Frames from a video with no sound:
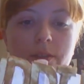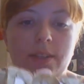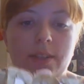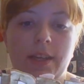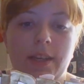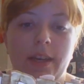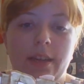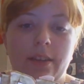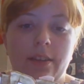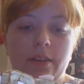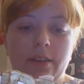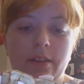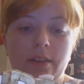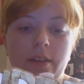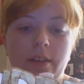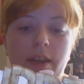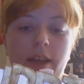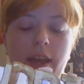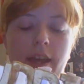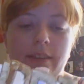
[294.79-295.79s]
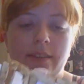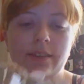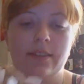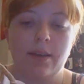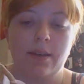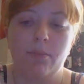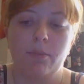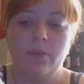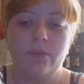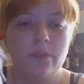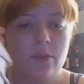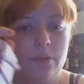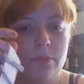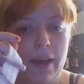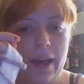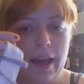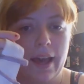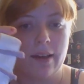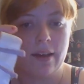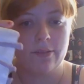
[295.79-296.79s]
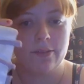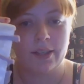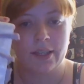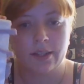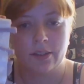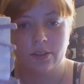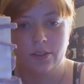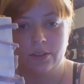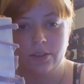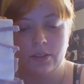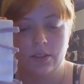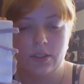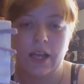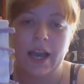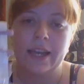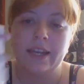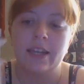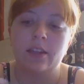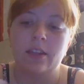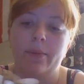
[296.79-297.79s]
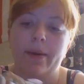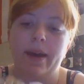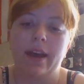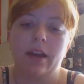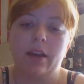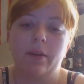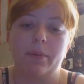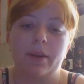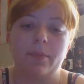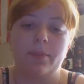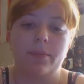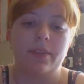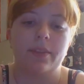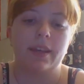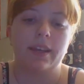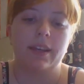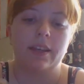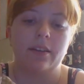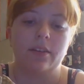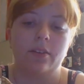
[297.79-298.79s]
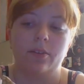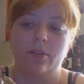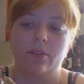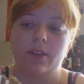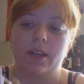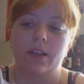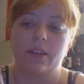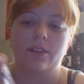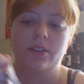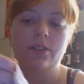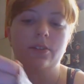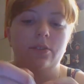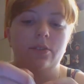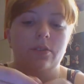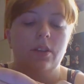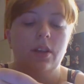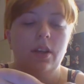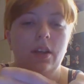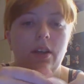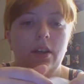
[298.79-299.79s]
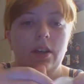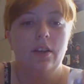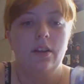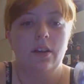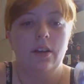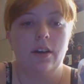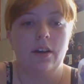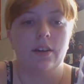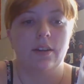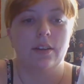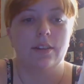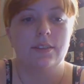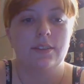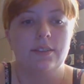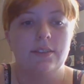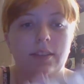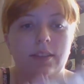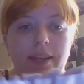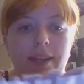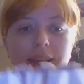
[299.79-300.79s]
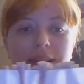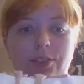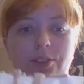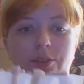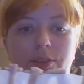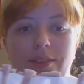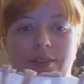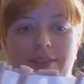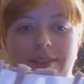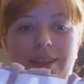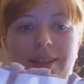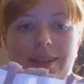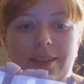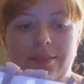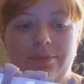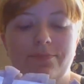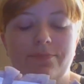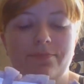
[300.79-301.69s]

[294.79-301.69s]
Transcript: together, and some of them have a little line in the back, but I'm thinking, or a little, I guess you can say,